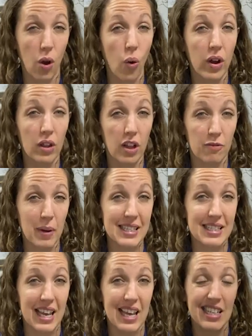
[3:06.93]
oil of my
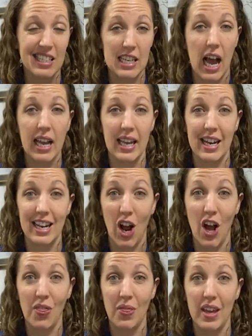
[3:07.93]
skin is not getting
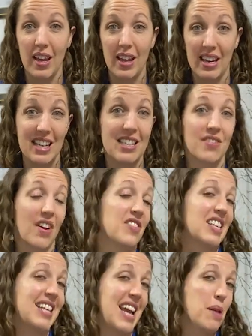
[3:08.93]
on the adhesive of
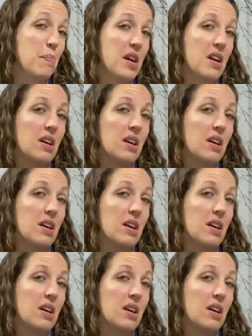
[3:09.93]
the tape.